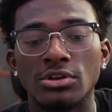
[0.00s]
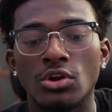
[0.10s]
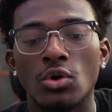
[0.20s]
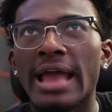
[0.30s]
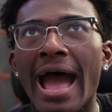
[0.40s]
You
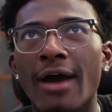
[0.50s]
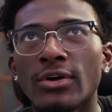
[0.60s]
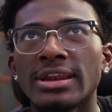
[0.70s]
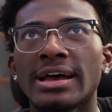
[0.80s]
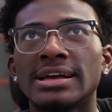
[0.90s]
know, how
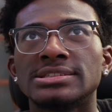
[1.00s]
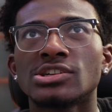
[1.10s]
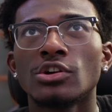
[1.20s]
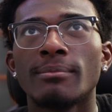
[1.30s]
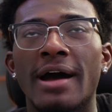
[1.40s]
can I
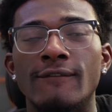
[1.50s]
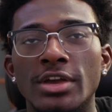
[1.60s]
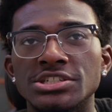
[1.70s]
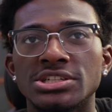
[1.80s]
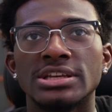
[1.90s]
turn my
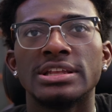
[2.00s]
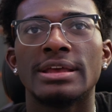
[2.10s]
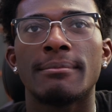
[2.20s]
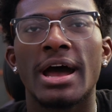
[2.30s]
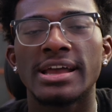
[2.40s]
vision
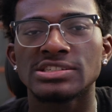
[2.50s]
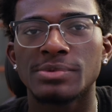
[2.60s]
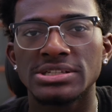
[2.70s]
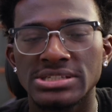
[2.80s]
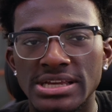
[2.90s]
and my
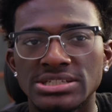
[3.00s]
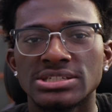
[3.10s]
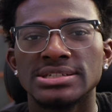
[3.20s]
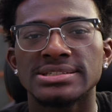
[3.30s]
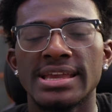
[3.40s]

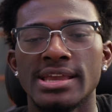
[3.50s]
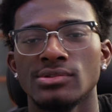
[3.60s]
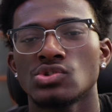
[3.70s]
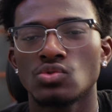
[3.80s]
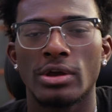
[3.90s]
expectations
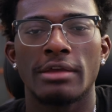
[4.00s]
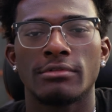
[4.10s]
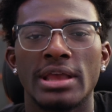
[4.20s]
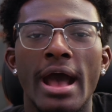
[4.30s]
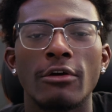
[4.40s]
into a
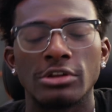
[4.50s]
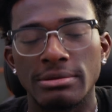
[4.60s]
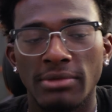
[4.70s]
reality,